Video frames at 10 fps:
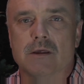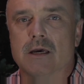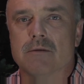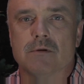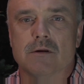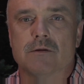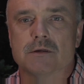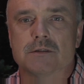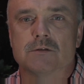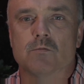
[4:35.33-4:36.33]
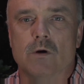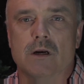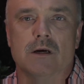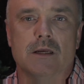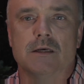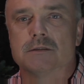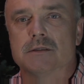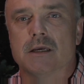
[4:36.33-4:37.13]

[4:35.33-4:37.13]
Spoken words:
that this is what it is,